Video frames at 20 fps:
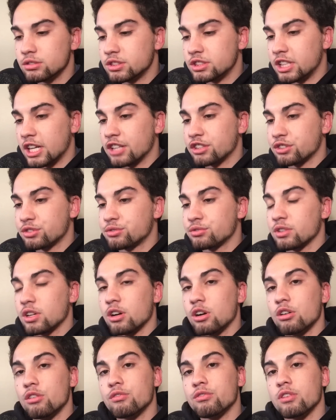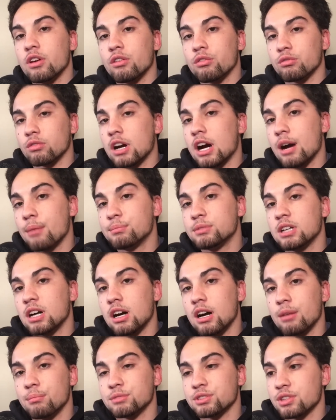test drove Rob
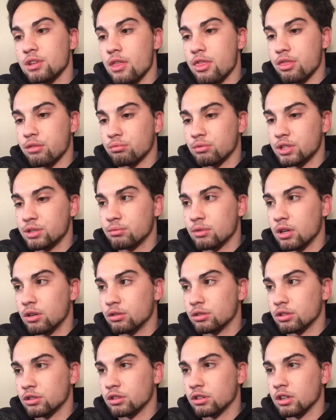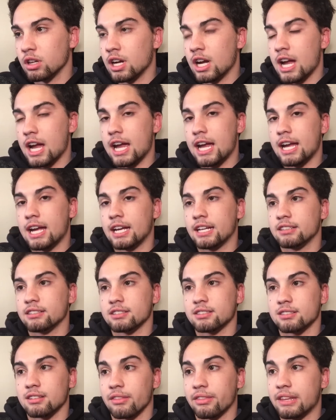Dahm's three rotor
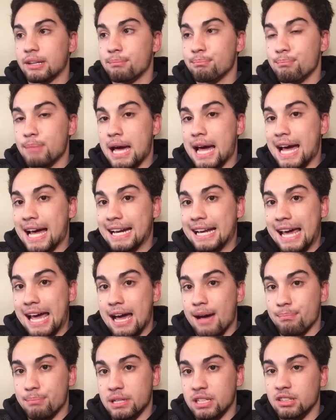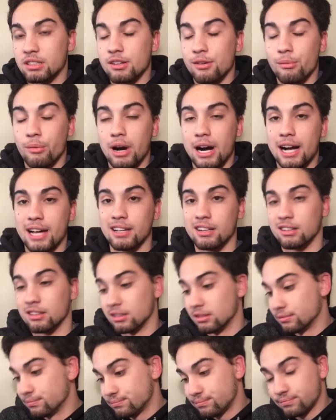and something bad happened
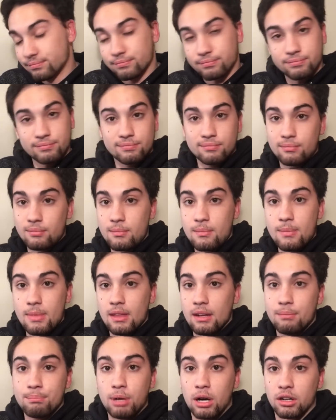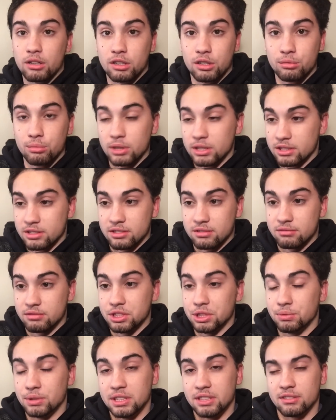while Parker was
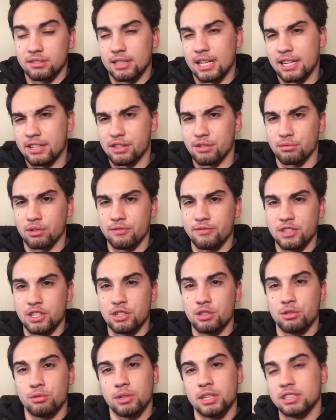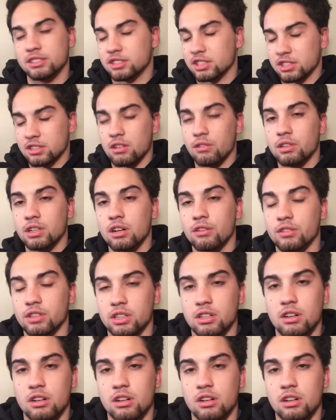doing like the review and just going over